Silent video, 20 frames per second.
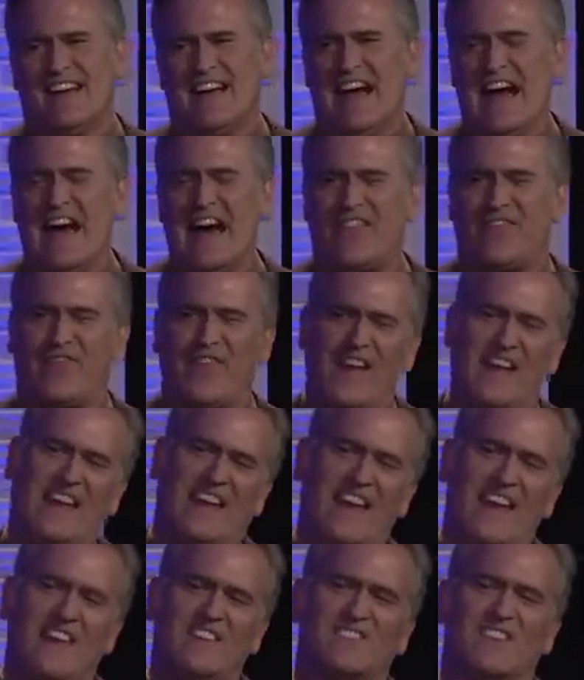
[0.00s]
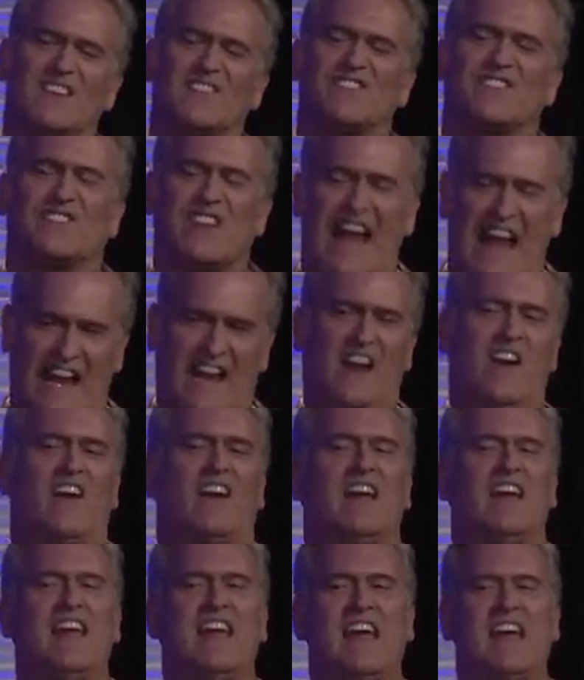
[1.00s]
I think he's a singer.
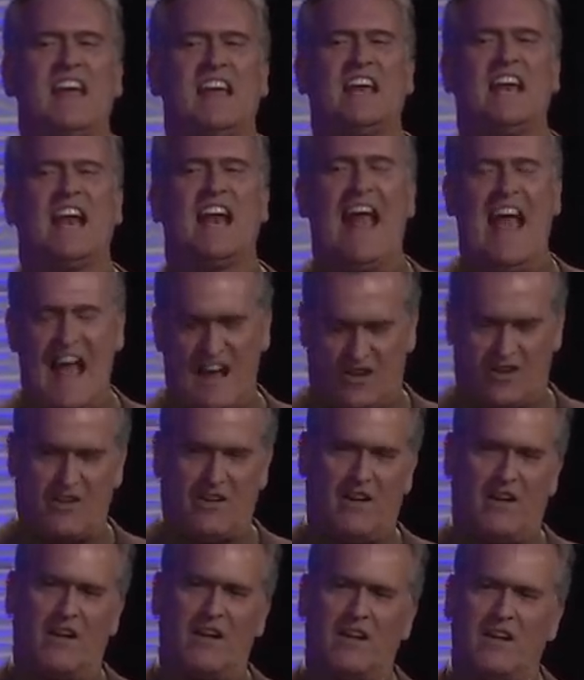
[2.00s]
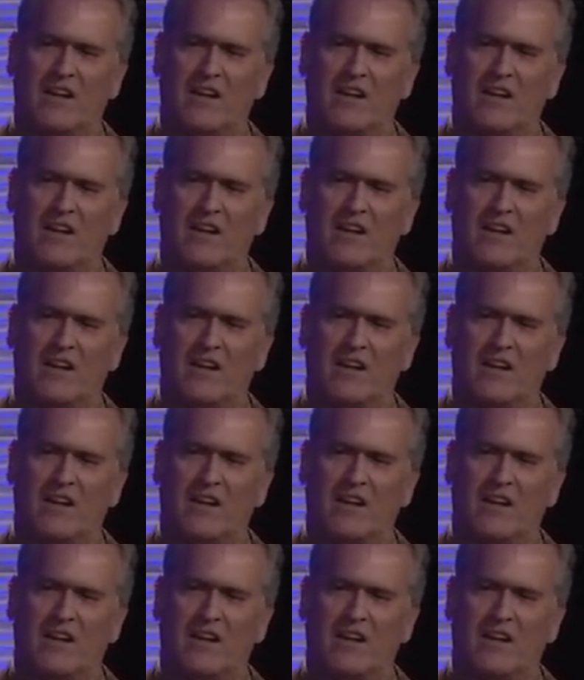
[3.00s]
He ain't an actor.